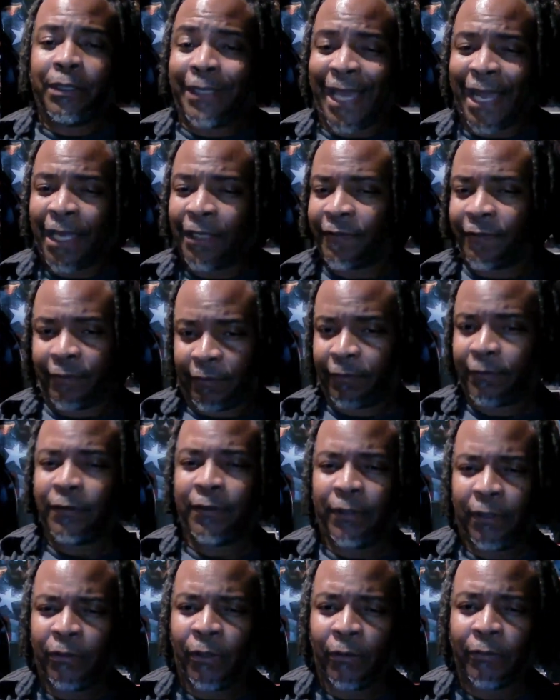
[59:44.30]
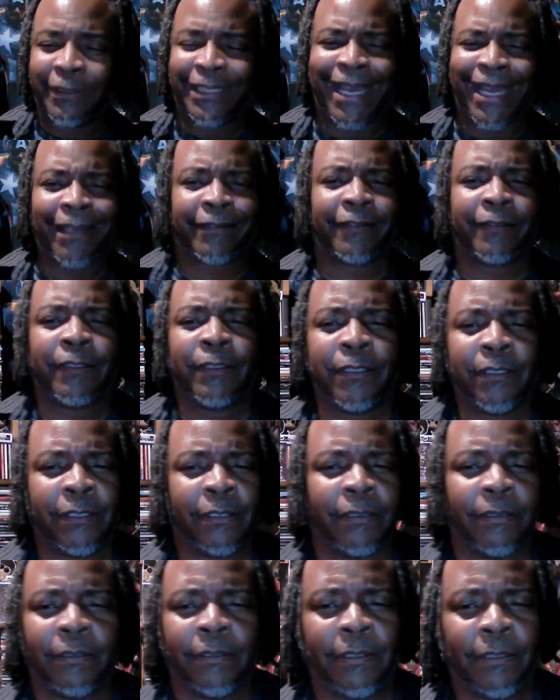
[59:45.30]
that's that's it
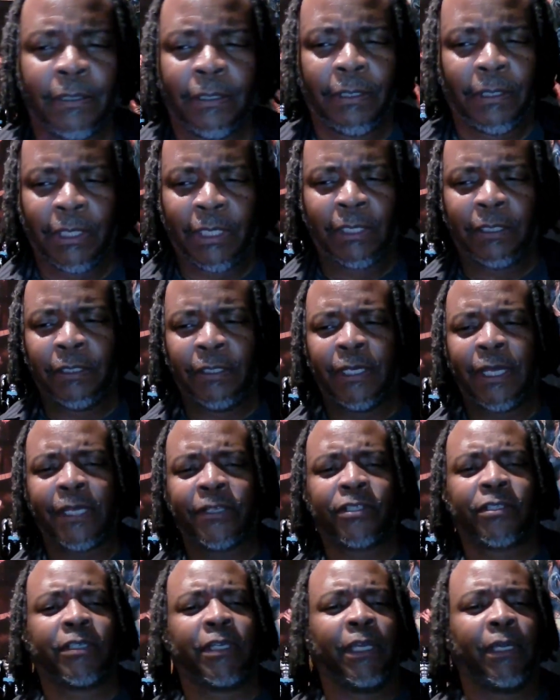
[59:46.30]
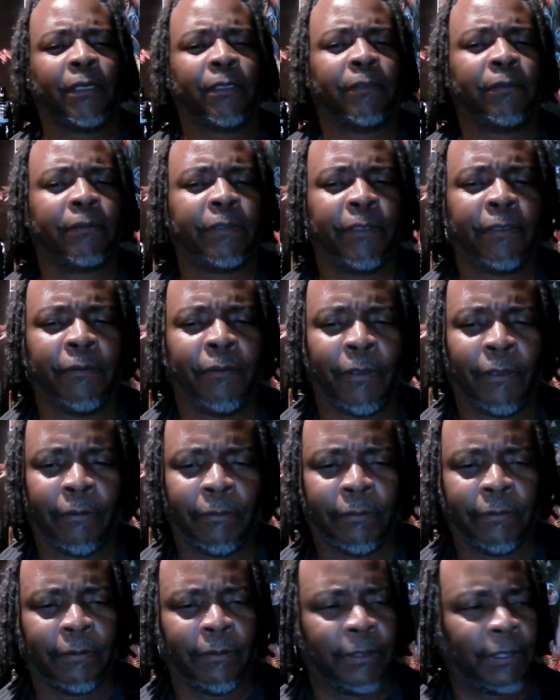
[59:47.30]
in a nutshell.
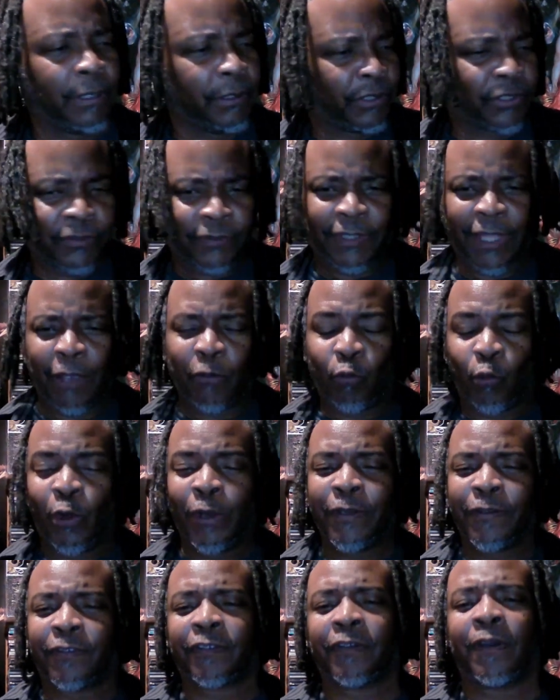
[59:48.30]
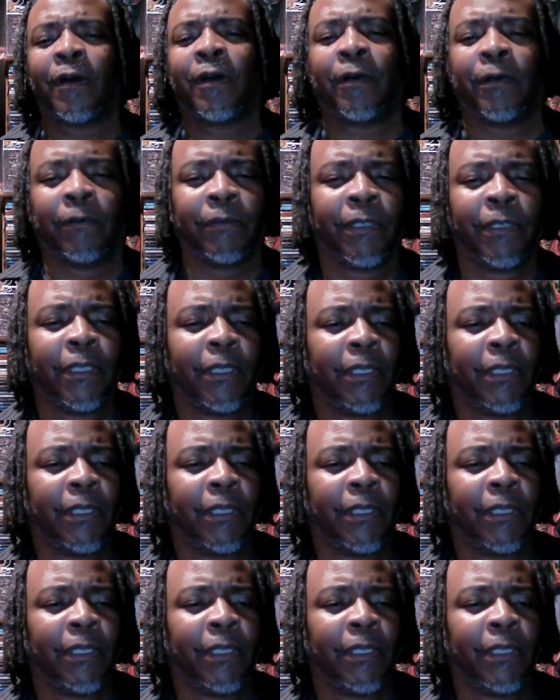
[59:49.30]
Just that one song.